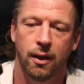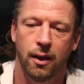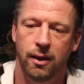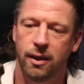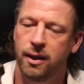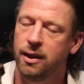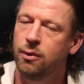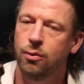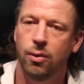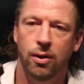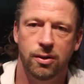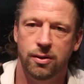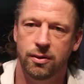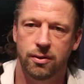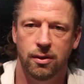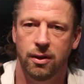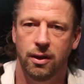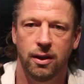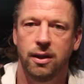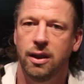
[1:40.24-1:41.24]
And he
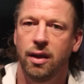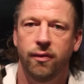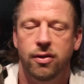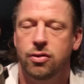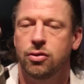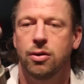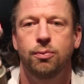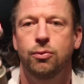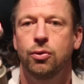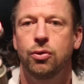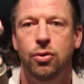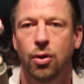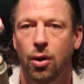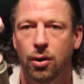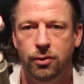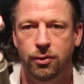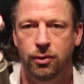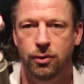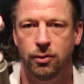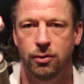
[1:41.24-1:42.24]
was he never stopped to
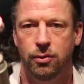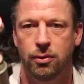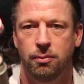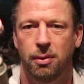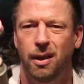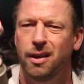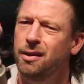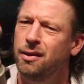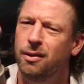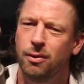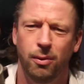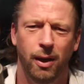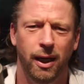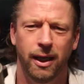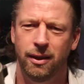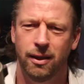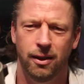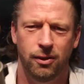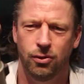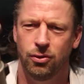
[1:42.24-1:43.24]
talk to you, but in a
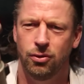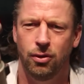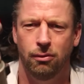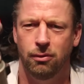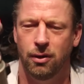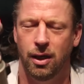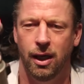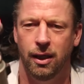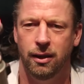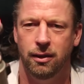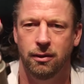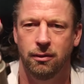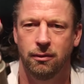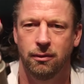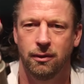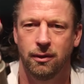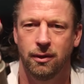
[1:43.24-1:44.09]
way that you don't like.